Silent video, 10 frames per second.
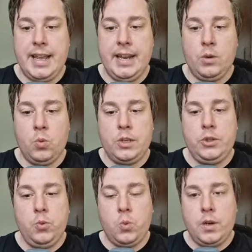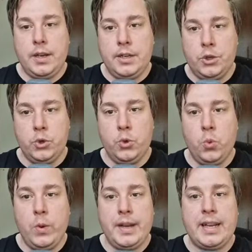And what you want to
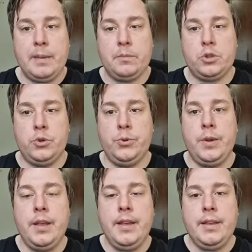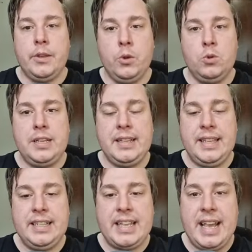do when it comes to using
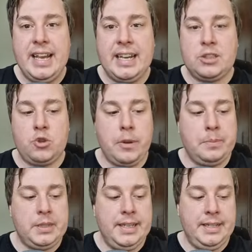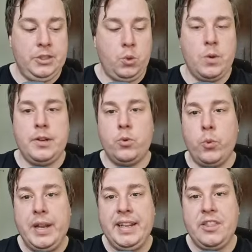these AI scripts is you want to
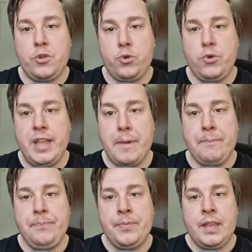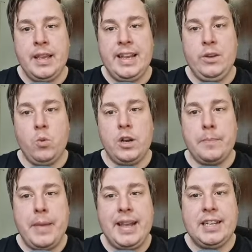read through them and you want
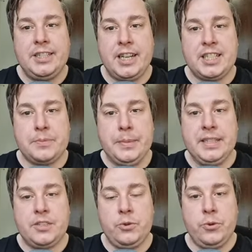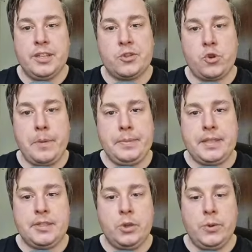to make adjustments to the
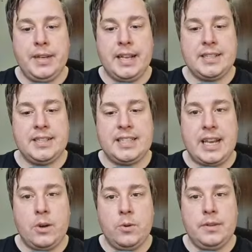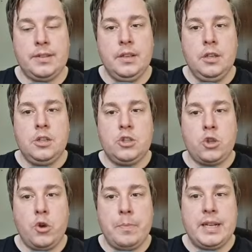script so it doesn't sound
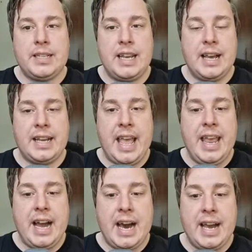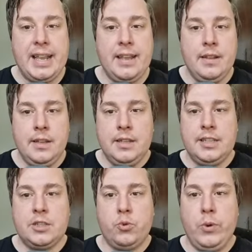so much like AI.
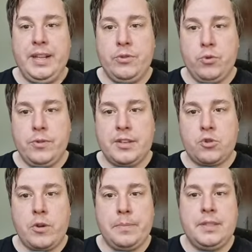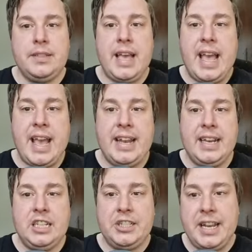Just read through the script, add
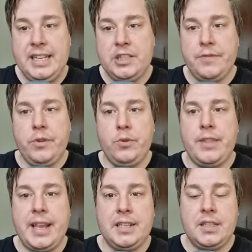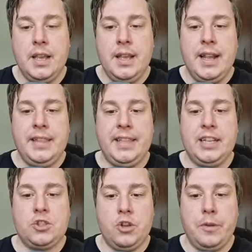and change a few things, and
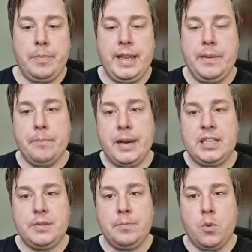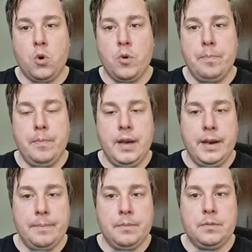then it's going to be much more
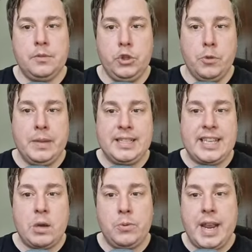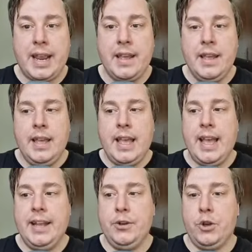human sounding,
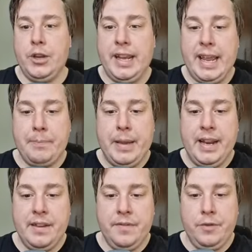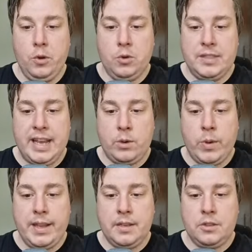and you're going to get better views that way.